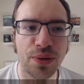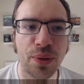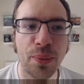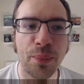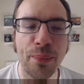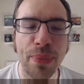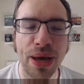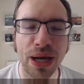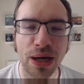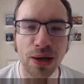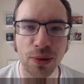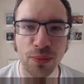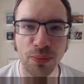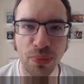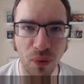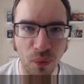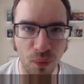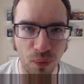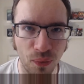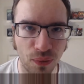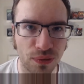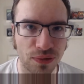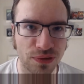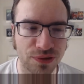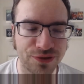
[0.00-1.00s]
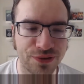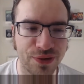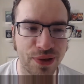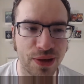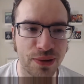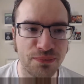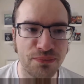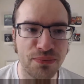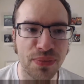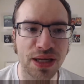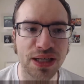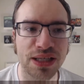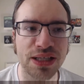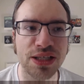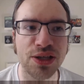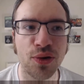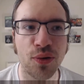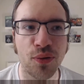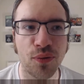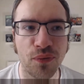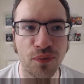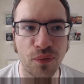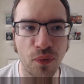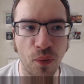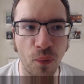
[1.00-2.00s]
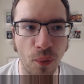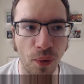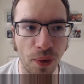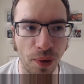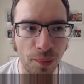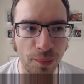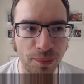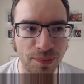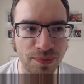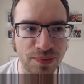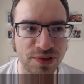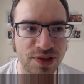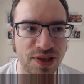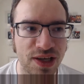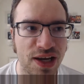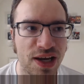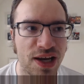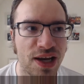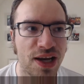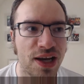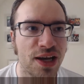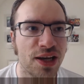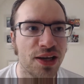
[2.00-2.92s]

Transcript: the metal bowls that Magneto forms